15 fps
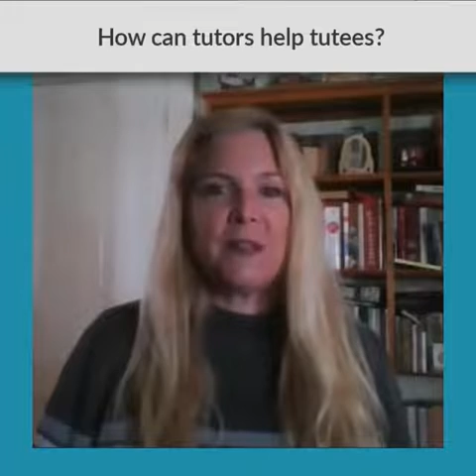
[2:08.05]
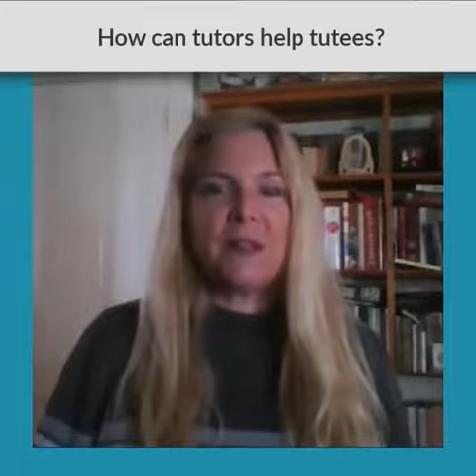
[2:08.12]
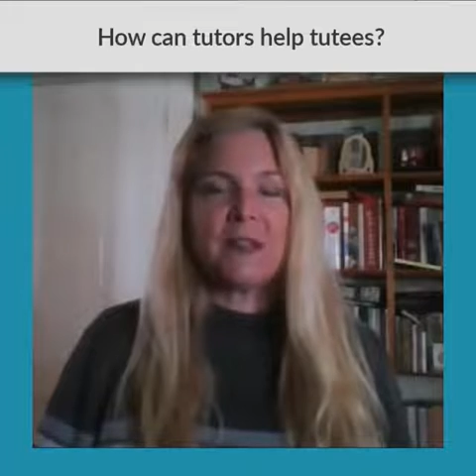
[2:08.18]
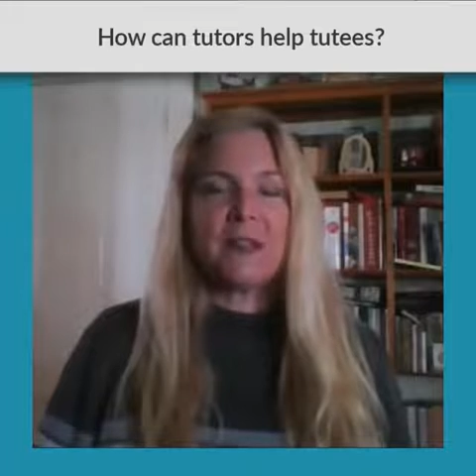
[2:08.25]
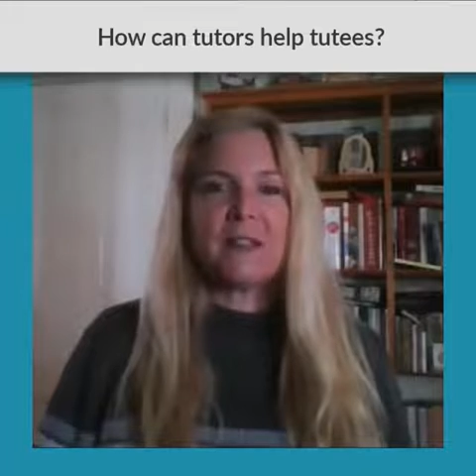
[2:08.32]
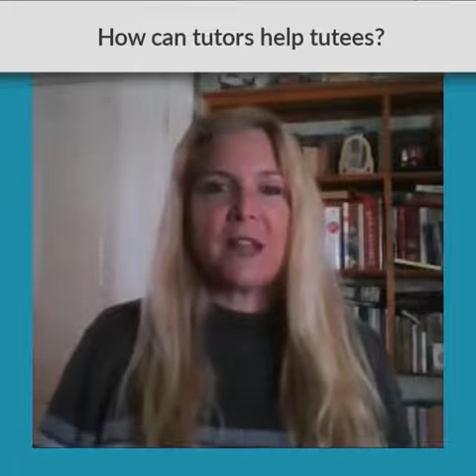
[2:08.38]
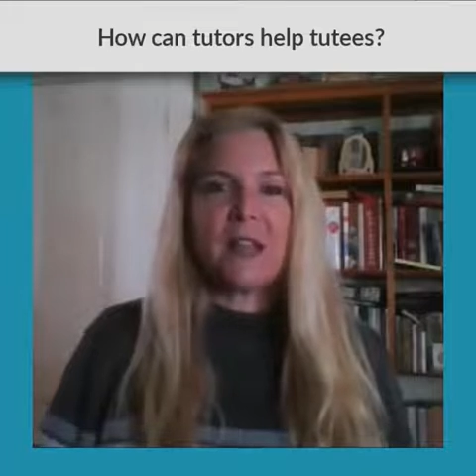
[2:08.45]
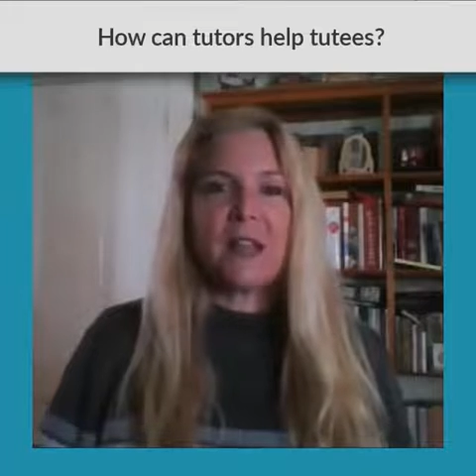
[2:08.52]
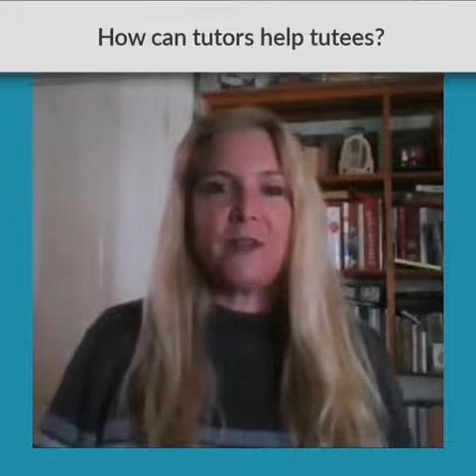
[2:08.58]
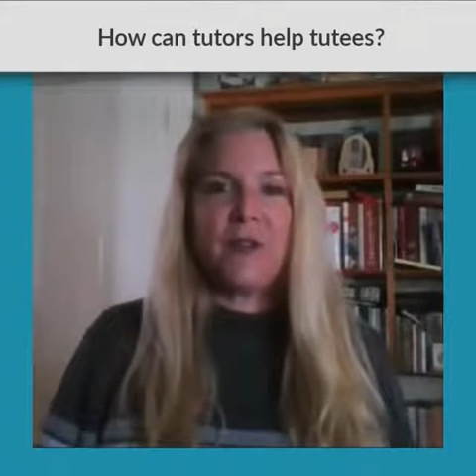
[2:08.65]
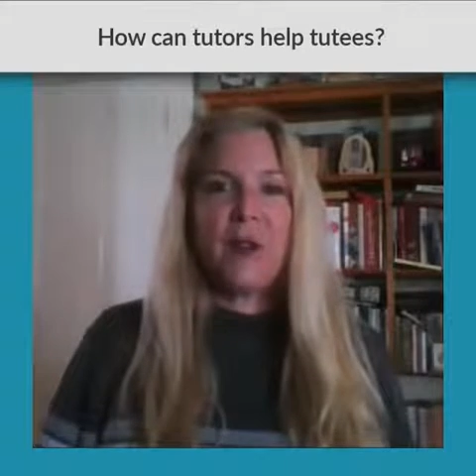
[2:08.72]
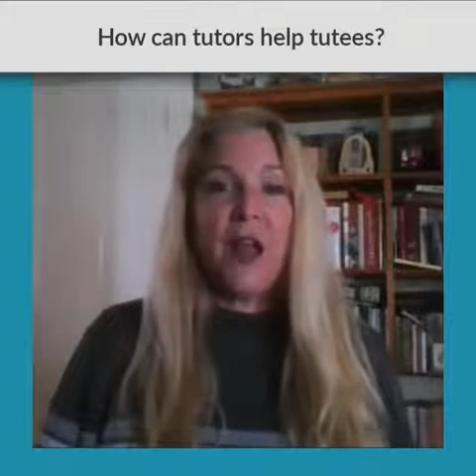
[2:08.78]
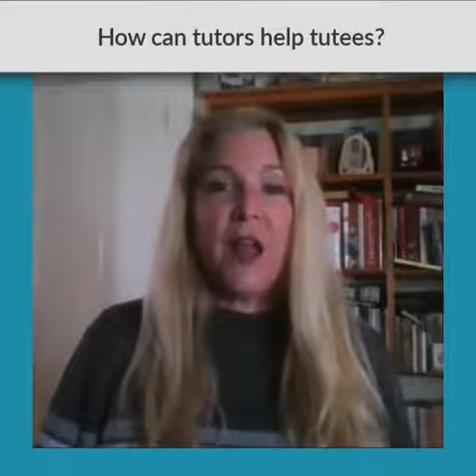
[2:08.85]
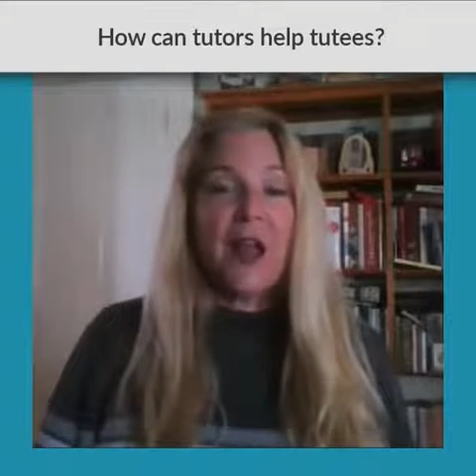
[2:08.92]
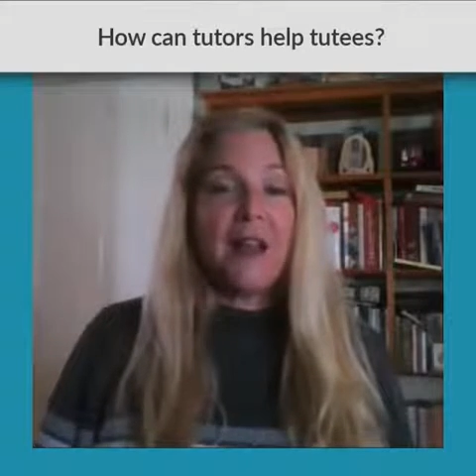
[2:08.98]

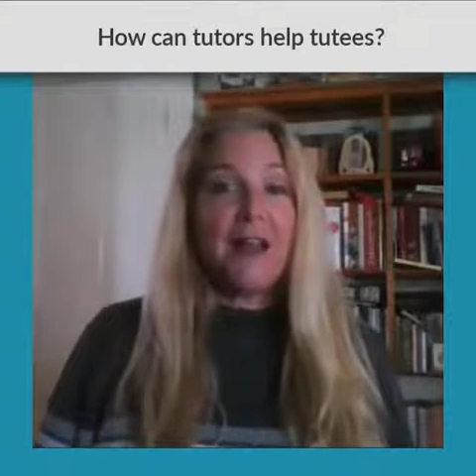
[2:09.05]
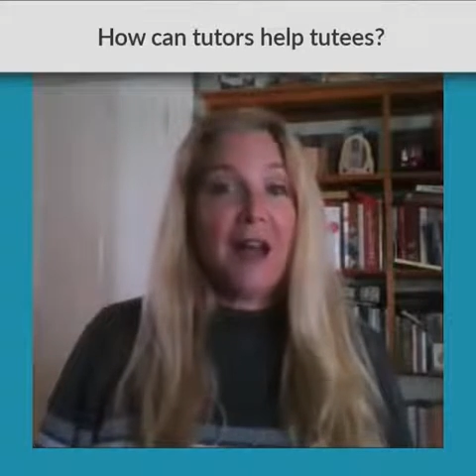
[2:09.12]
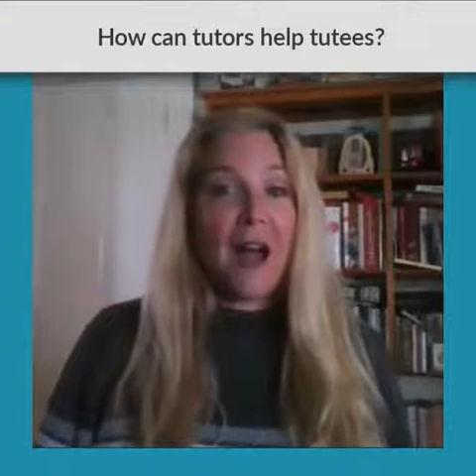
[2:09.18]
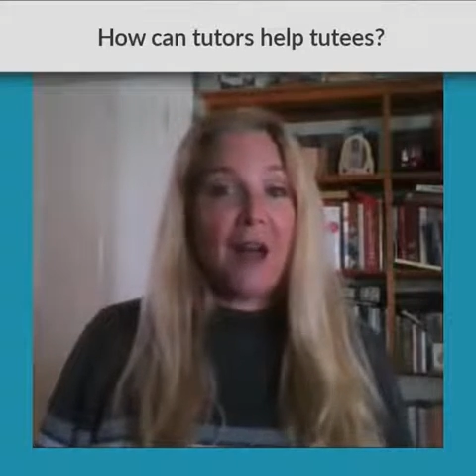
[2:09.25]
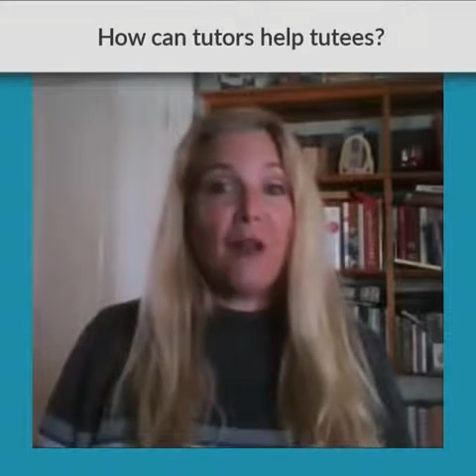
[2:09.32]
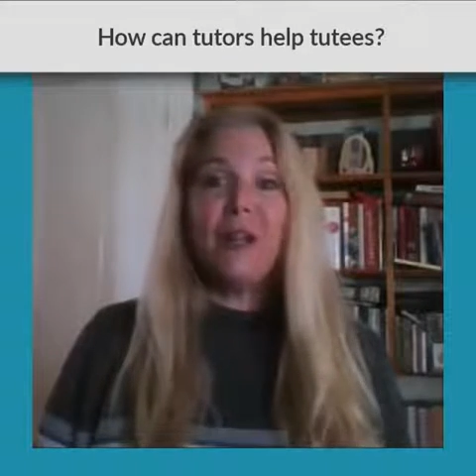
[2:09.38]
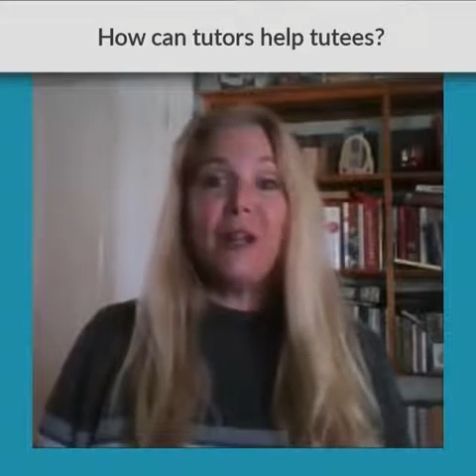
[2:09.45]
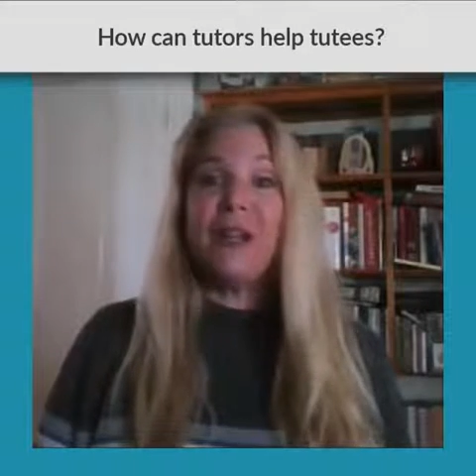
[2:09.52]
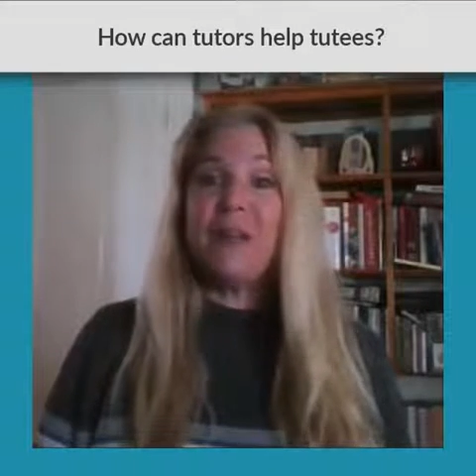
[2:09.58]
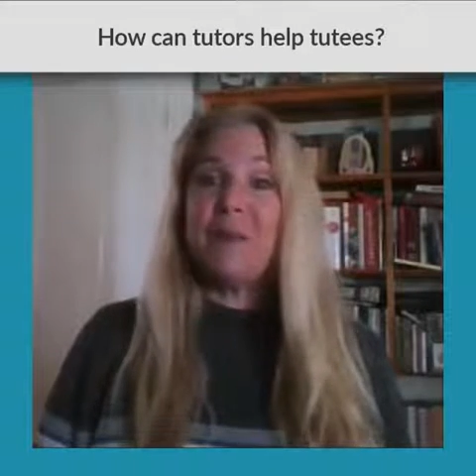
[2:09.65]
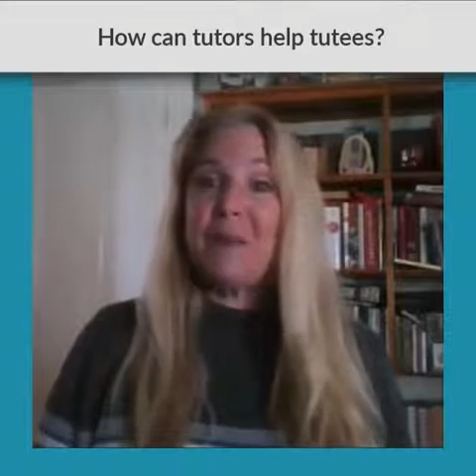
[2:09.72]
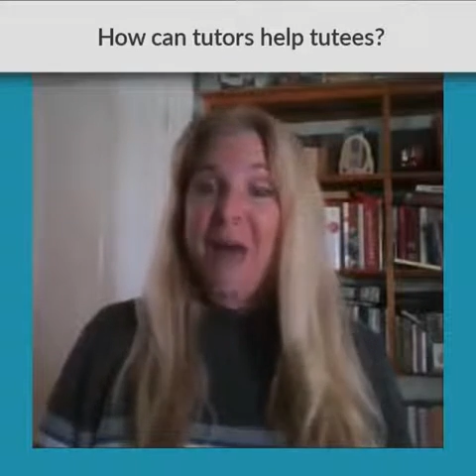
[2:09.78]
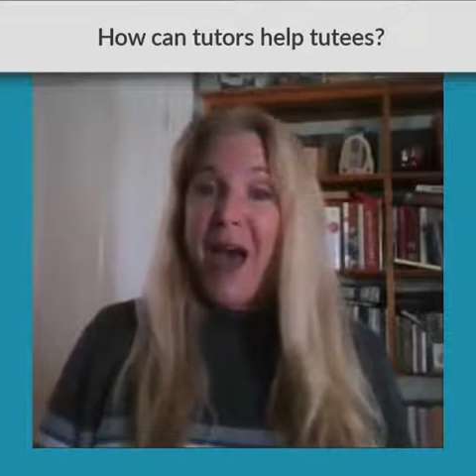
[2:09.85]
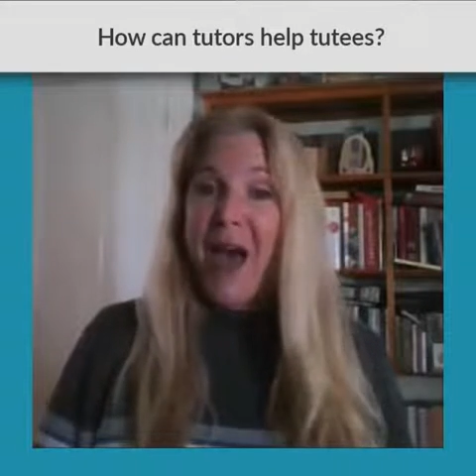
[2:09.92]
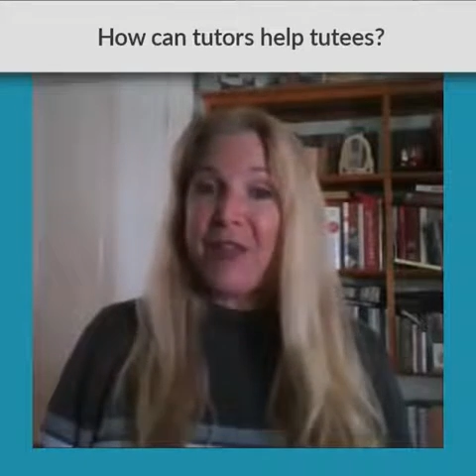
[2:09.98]
successful not only in
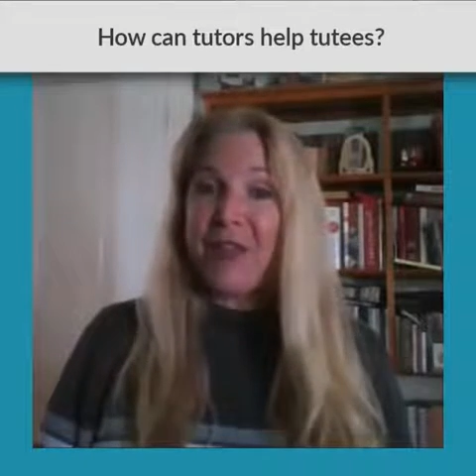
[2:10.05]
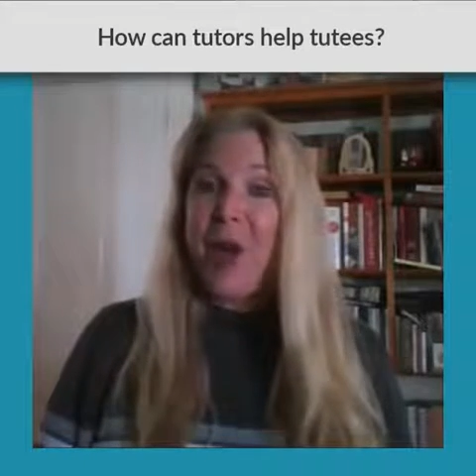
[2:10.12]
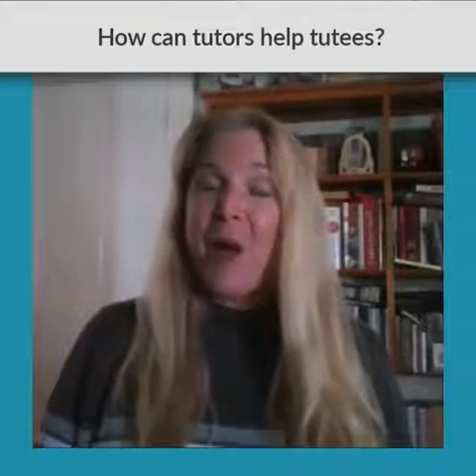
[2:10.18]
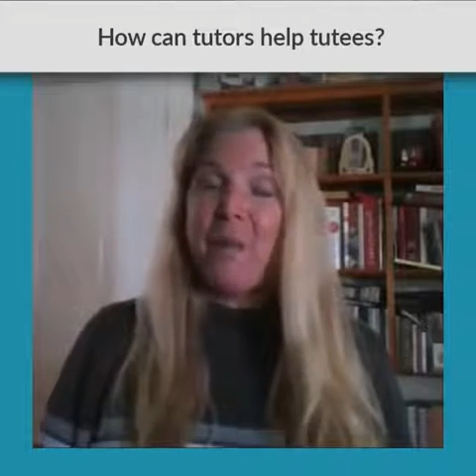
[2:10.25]
math,